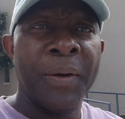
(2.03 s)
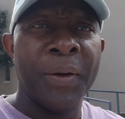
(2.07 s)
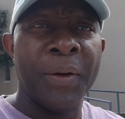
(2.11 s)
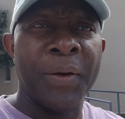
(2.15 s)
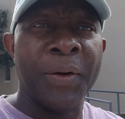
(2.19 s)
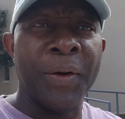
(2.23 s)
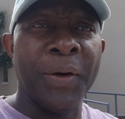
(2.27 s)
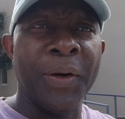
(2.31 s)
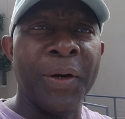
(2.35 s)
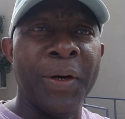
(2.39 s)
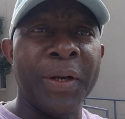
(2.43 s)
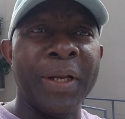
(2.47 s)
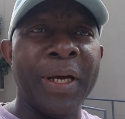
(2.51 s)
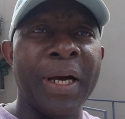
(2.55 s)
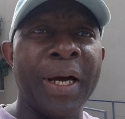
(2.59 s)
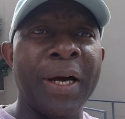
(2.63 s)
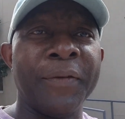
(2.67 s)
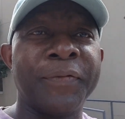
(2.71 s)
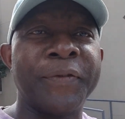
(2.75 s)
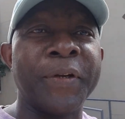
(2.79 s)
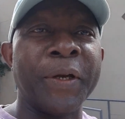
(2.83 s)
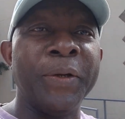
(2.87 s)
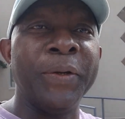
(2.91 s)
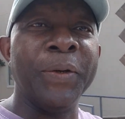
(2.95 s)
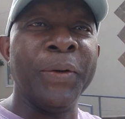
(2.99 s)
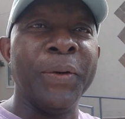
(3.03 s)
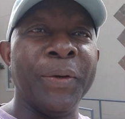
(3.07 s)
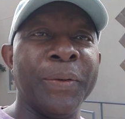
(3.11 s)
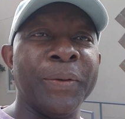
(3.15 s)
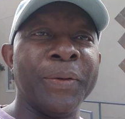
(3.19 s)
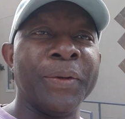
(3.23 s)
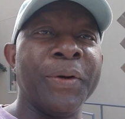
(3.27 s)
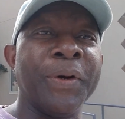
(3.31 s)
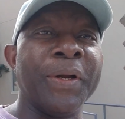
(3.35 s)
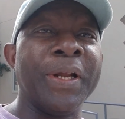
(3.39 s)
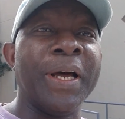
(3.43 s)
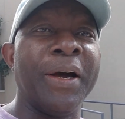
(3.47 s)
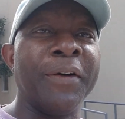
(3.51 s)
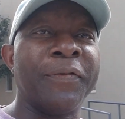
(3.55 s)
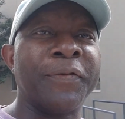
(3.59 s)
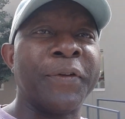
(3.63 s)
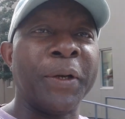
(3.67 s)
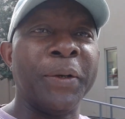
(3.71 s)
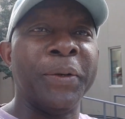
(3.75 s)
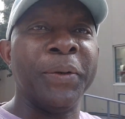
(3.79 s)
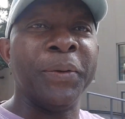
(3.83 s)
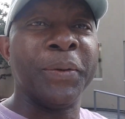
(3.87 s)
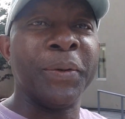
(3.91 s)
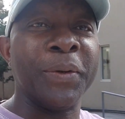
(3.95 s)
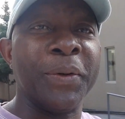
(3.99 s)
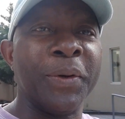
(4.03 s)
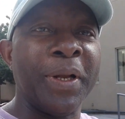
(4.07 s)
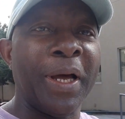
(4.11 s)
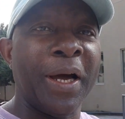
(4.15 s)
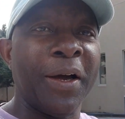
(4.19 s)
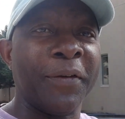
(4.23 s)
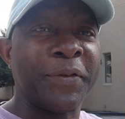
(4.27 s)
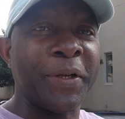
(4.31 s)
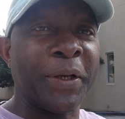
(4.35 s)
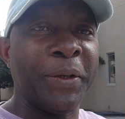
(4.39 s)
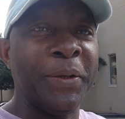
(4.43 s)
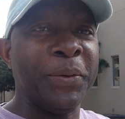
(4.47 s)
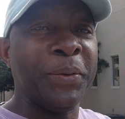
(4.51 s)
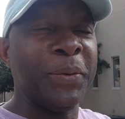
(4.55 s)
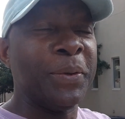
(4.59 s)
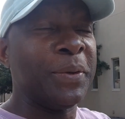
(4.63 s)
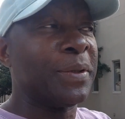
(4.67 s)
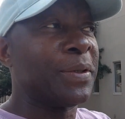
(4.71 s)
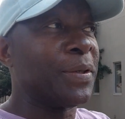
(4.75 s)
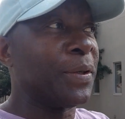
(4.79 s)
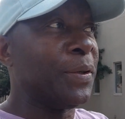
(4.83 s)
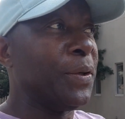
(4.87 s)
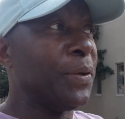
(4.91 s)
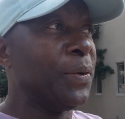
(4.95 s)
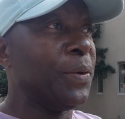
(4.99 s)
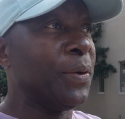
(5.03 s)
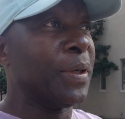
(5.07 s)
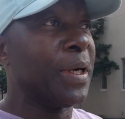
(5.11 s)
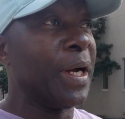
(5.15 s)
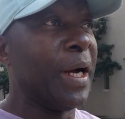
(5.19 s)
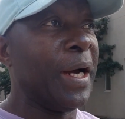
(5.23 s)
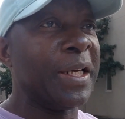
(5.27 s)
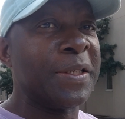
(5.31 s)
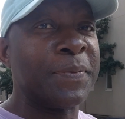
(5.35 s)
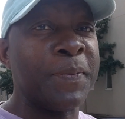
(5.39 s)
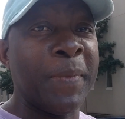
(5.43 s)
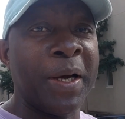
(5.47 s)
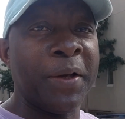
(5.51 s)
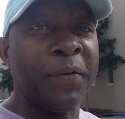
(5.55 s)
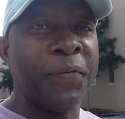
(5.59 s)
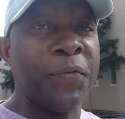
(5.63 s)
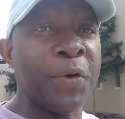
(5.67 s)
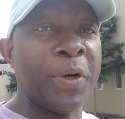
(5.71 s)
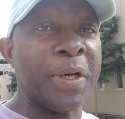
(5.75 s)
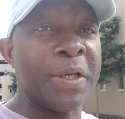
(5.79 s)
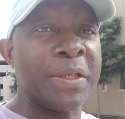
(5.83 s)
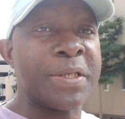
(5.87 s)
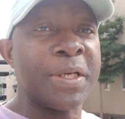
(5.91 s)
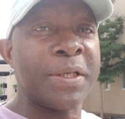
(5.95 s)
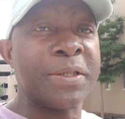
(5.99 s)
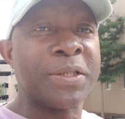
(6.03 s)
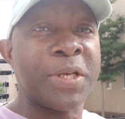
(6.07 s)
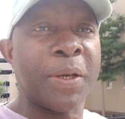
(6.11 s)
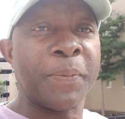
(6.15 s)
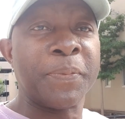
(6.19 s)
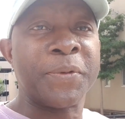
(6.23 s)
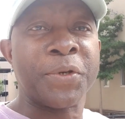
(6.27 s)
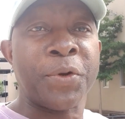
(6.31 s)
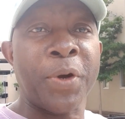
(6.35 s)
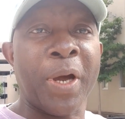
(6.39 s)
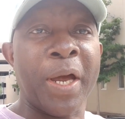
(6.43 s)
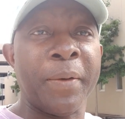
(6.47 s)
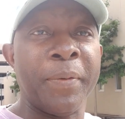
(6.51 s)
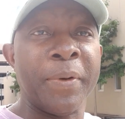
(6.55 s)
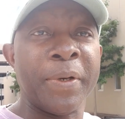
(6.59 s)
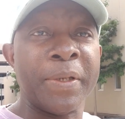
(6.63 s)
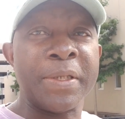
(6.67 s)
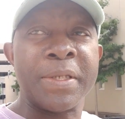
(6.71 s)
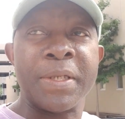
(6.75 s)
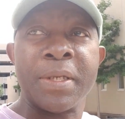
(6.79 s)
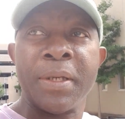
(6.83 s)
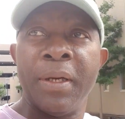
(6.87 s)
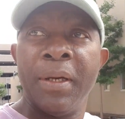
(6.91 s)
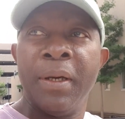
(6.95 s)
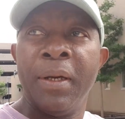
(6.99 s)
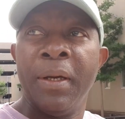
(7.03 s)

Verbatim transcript: Good afternoon, good afternoon, good afternoon to you guys, my viewers and subscribers.